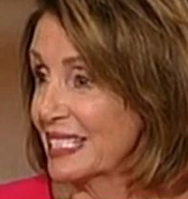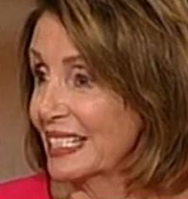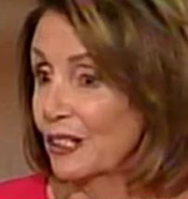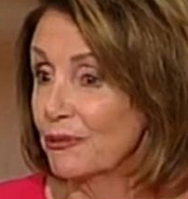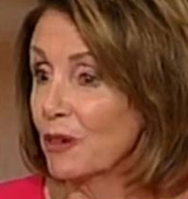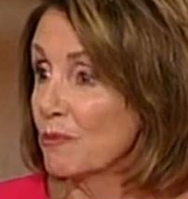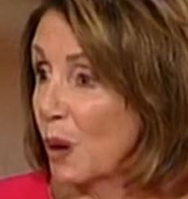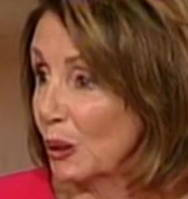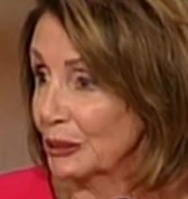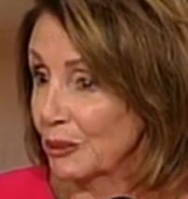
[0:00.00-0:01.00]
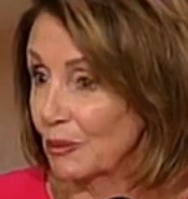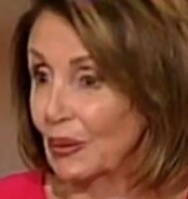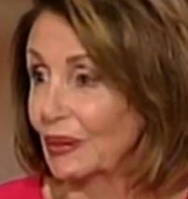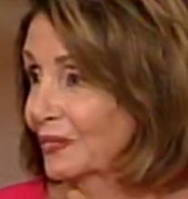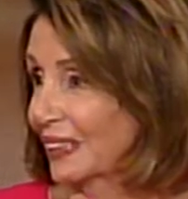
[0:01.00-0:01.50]
It was here from
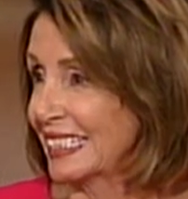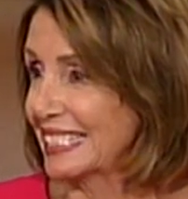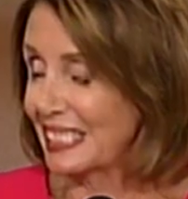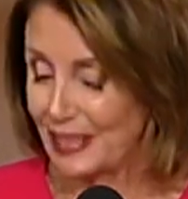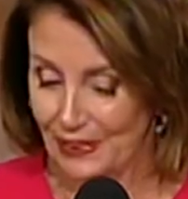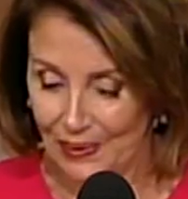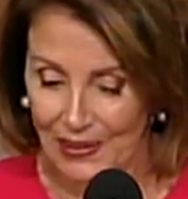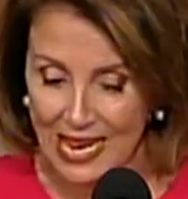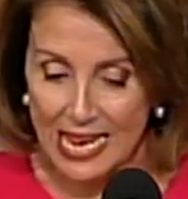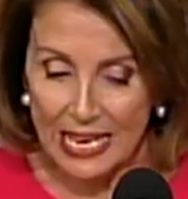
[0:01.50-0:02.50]
Baltimore for us, too.